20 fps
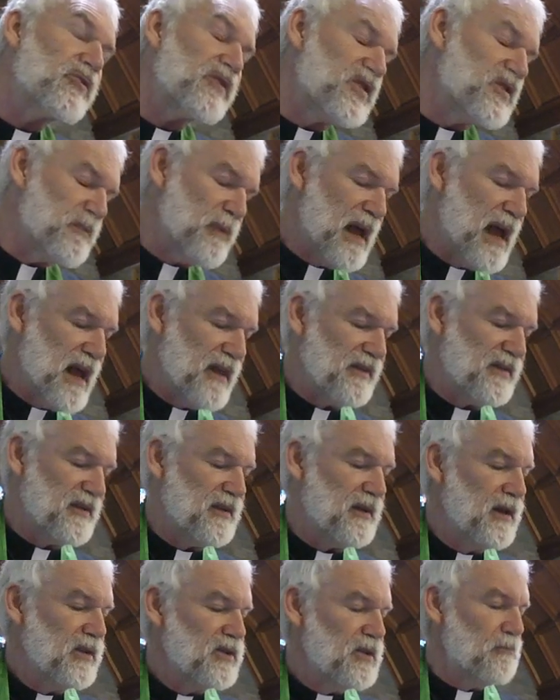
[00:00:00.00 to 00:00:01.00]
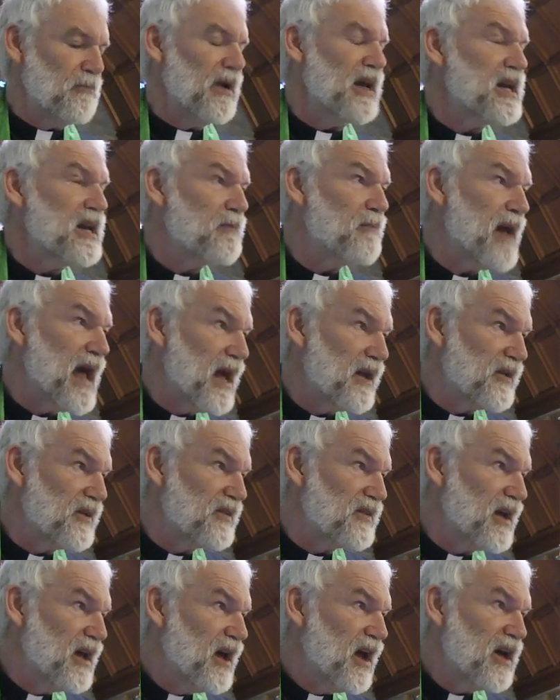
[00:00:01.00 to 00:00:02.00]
response to money matters,